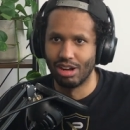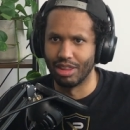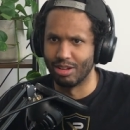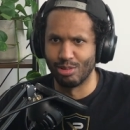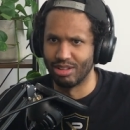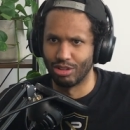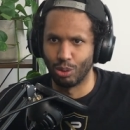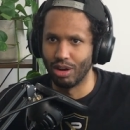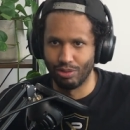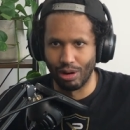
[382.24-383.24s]
I think within
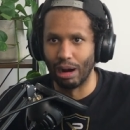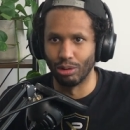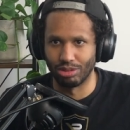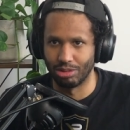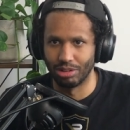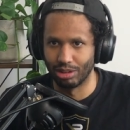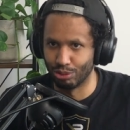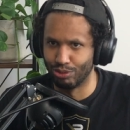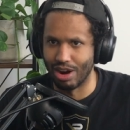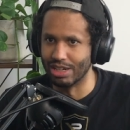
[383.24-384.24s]
twenty-four hours, something like that.
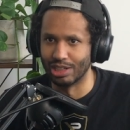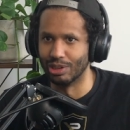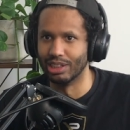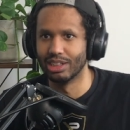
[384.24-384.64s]
It was very quick.